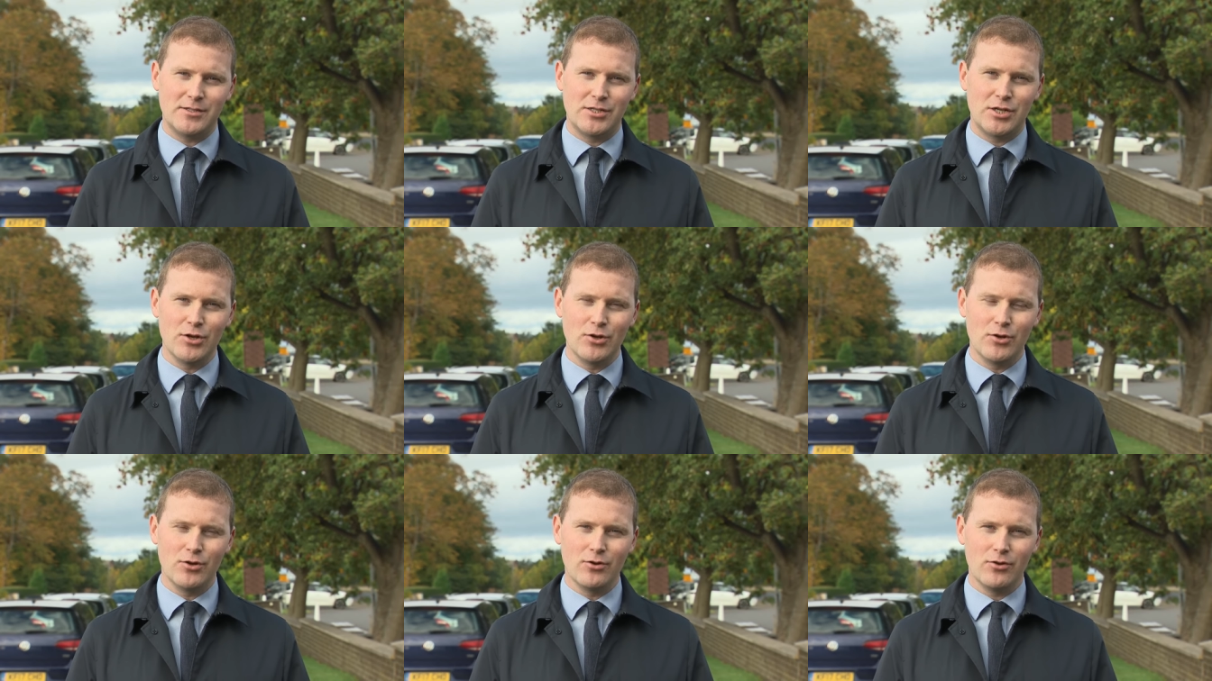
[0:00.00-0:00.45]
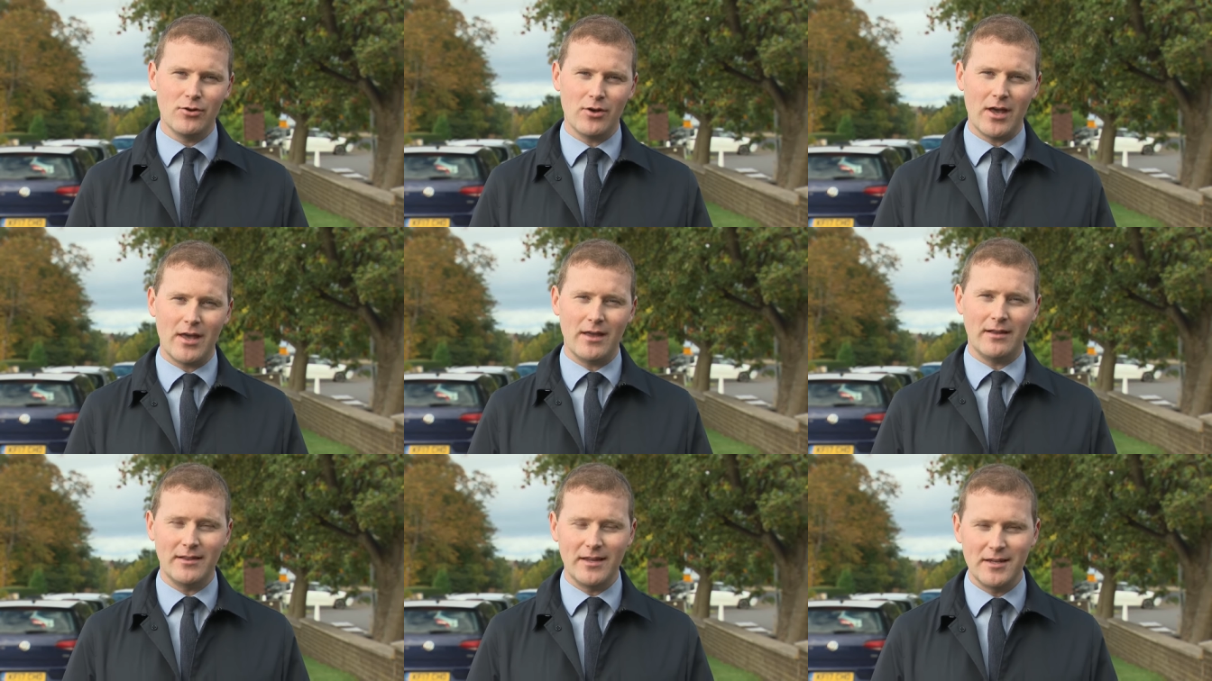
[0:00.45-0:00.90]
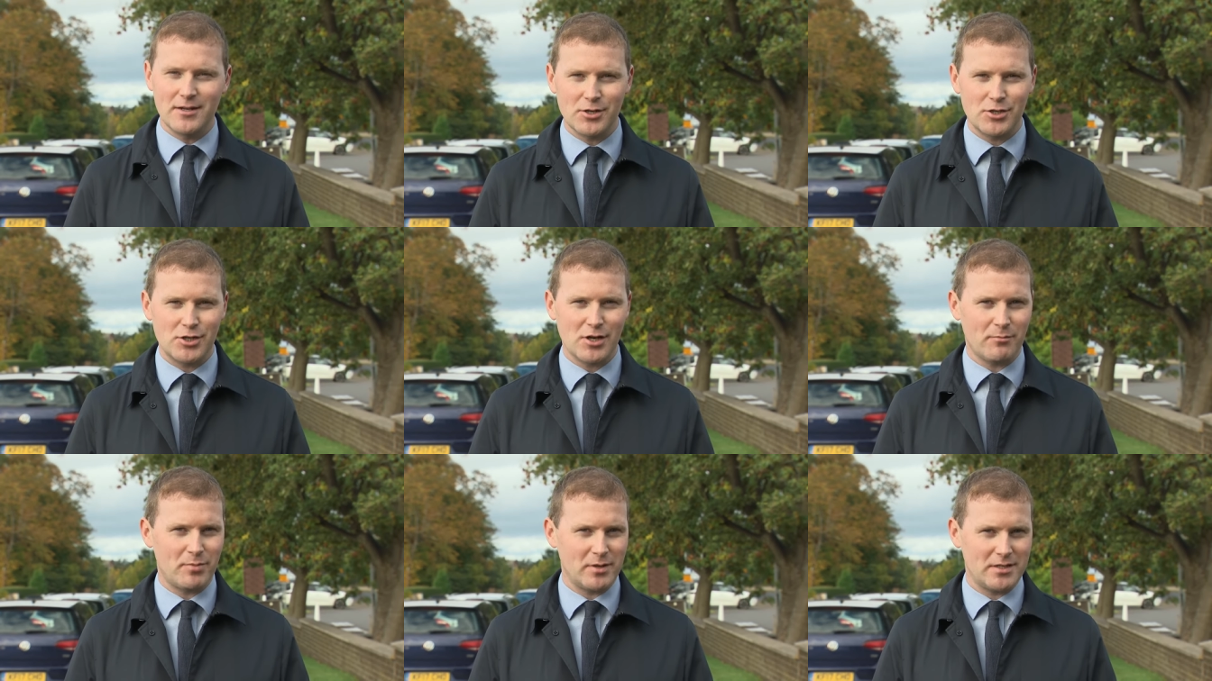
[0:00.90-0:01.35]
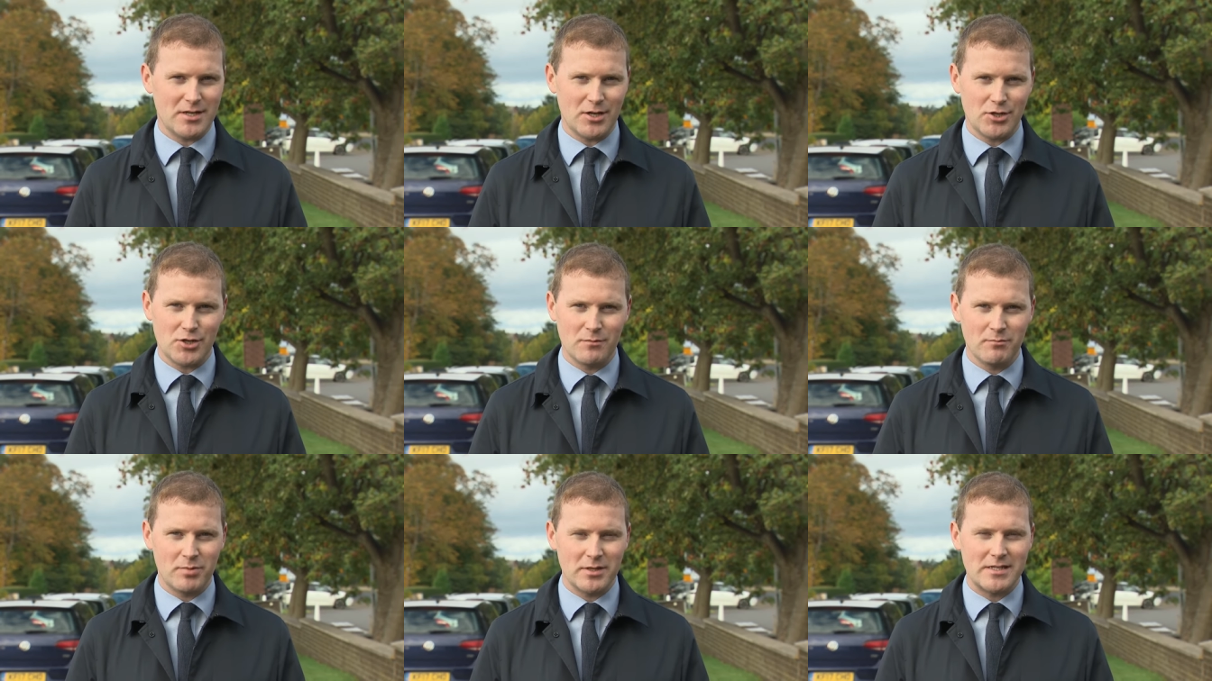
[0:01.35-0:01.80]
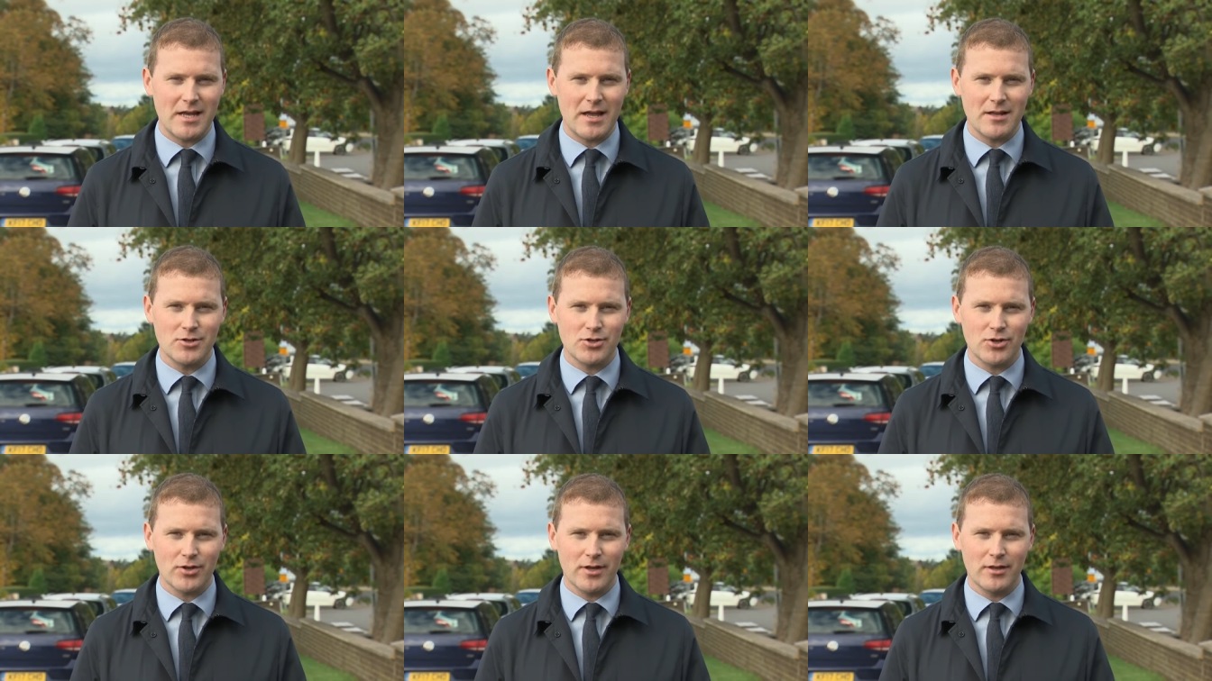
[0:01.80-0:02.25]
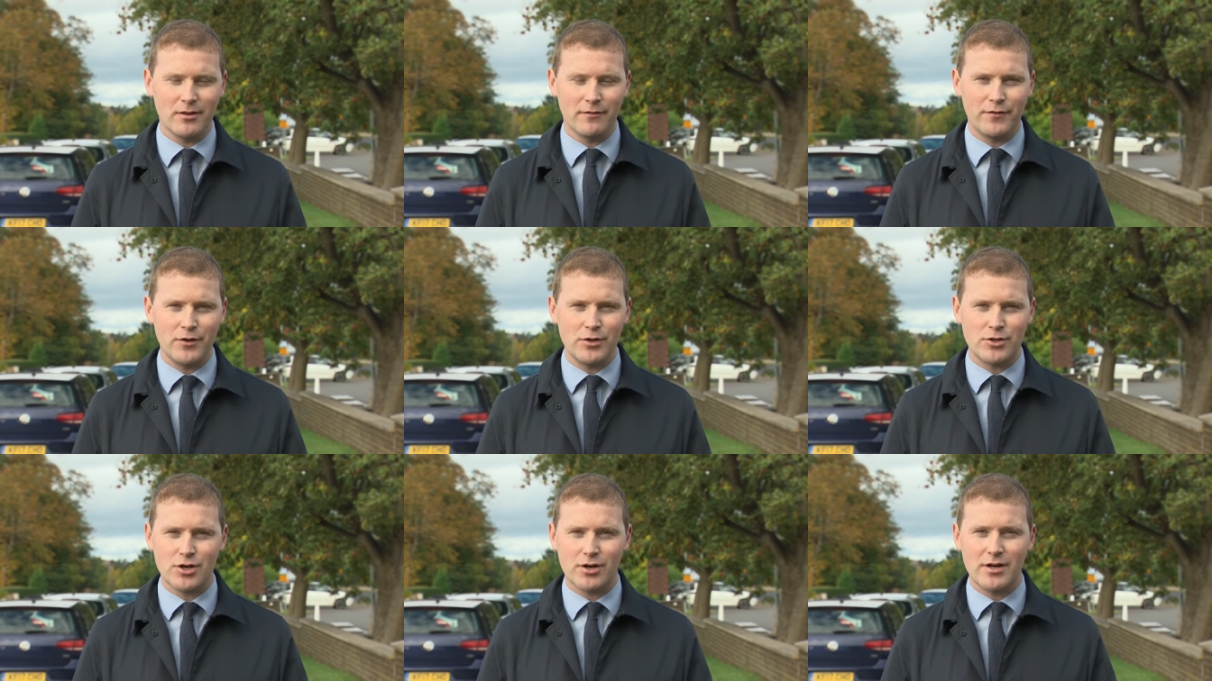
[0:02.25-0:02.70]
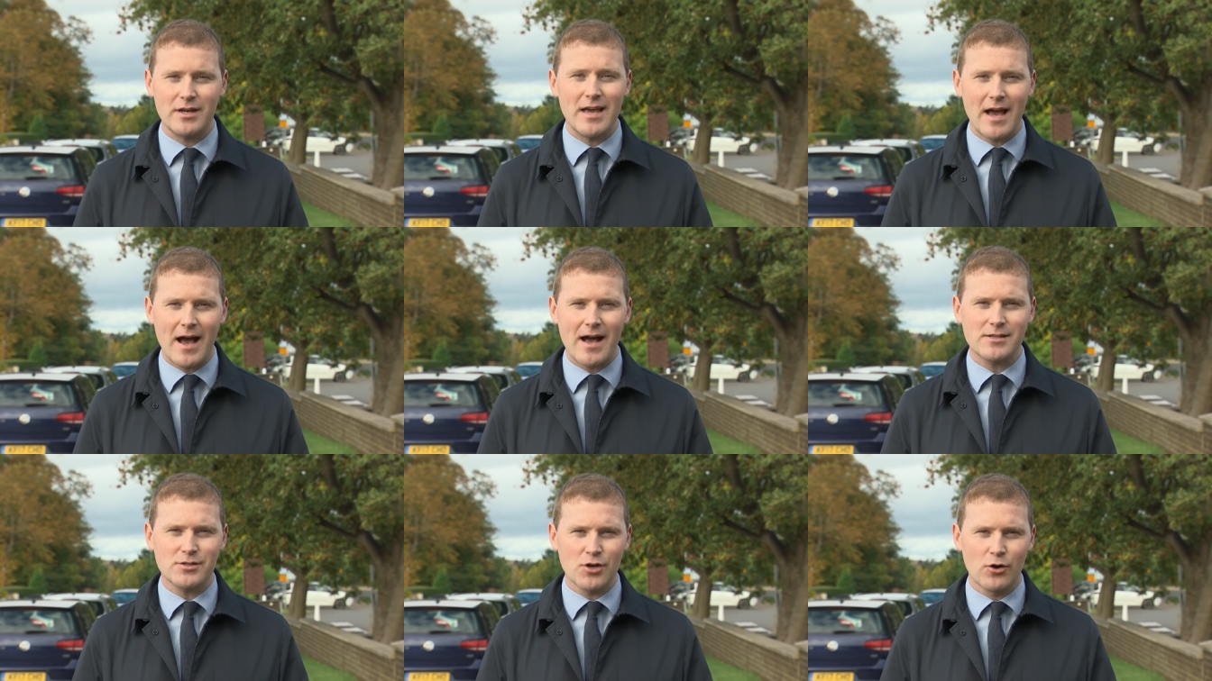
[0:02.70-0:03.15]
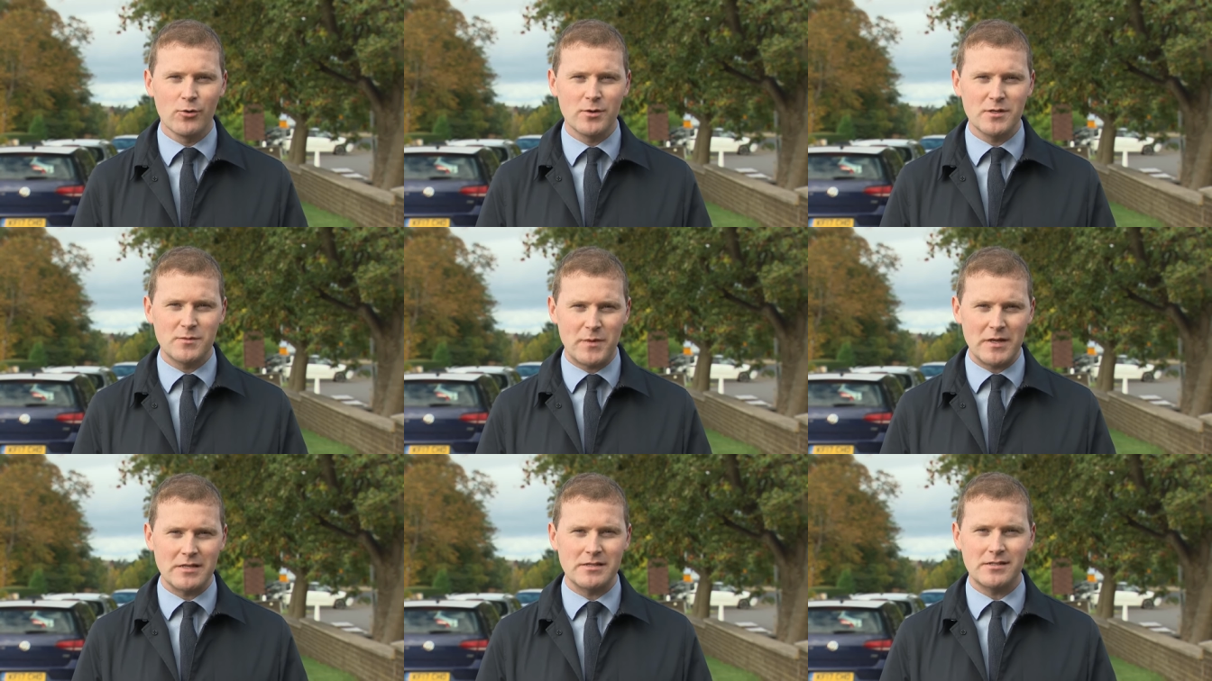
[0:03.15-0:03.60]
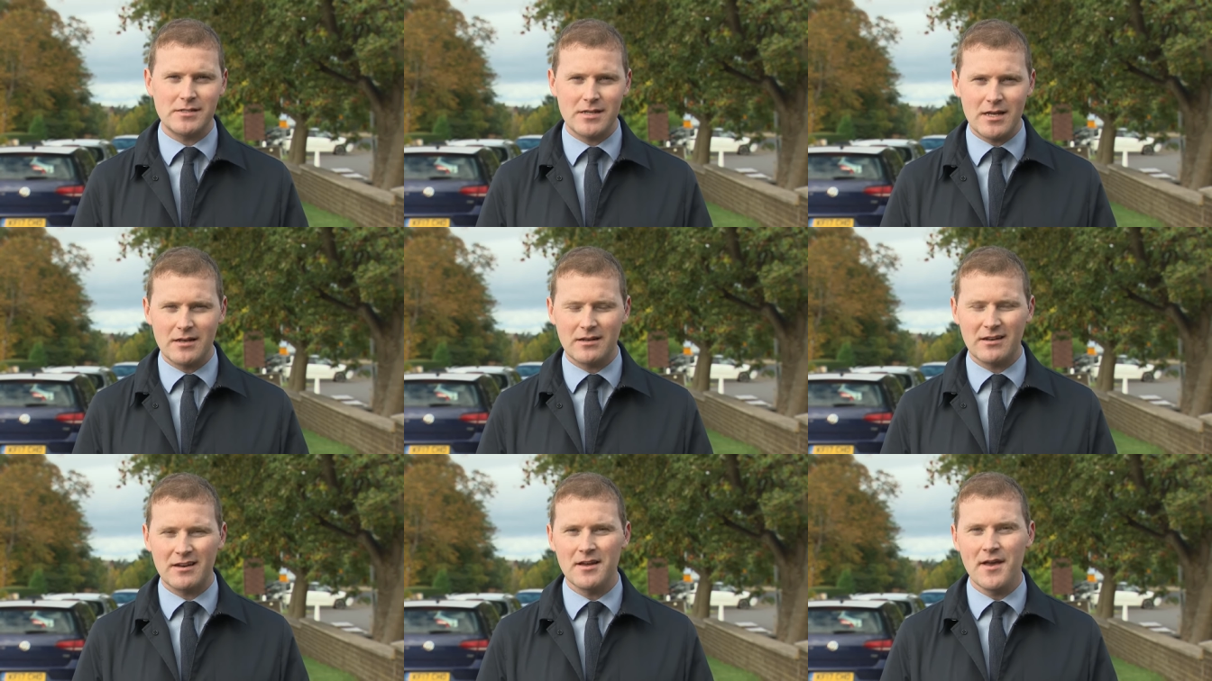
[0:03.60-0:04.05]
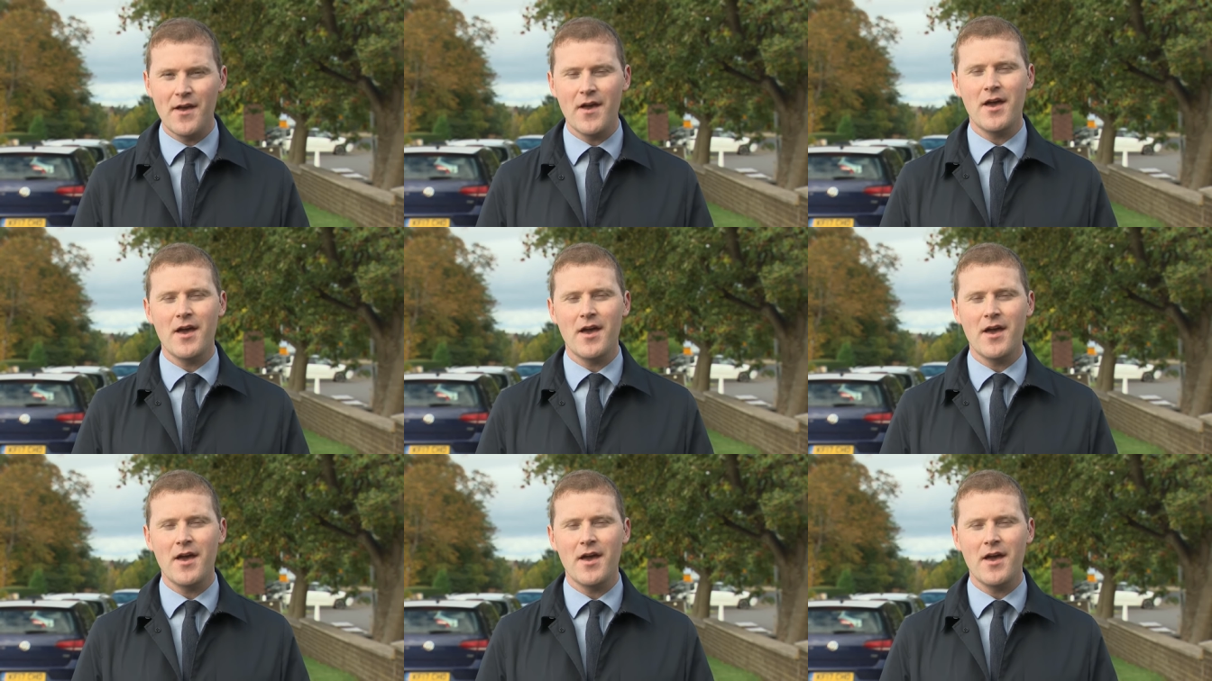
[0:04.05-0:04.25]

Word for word: to a leadership position potentially in the future? He has always been seen